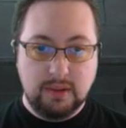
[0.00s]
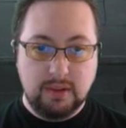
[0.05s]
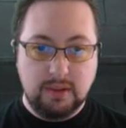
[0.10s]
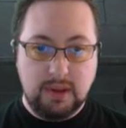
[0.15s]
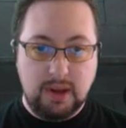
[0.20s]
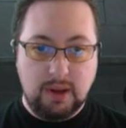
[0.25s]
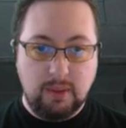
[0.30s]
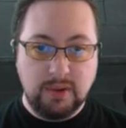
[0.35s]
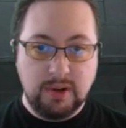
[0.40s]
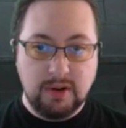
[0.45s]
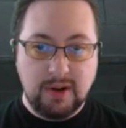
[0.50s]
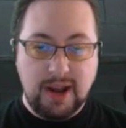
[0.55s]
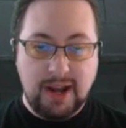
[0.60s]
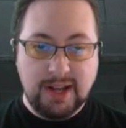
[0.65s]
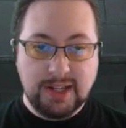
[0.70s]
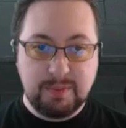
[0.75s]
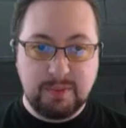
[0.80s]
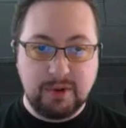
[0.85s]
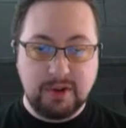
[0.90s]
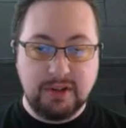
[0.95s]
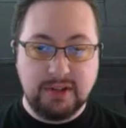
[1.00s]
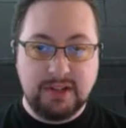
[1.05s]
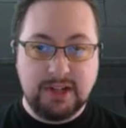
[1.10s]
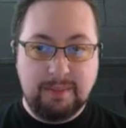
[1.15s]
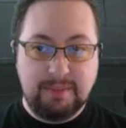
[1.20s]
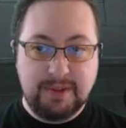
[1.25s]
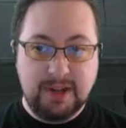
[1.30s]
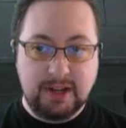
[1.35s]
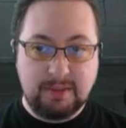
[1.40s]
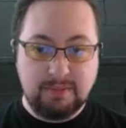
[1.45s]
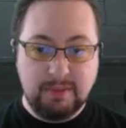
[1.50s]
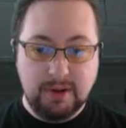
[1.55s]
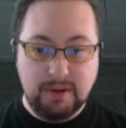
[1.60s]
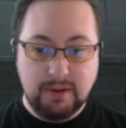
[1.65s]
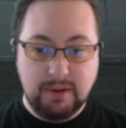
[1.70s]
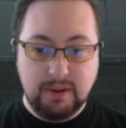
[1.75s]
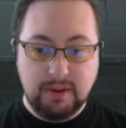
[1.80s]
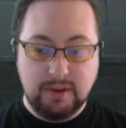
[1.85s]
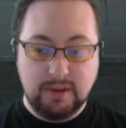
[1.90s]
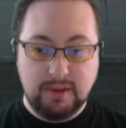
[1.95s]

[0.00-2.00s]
Yeah, when you're Esper in top deck mode.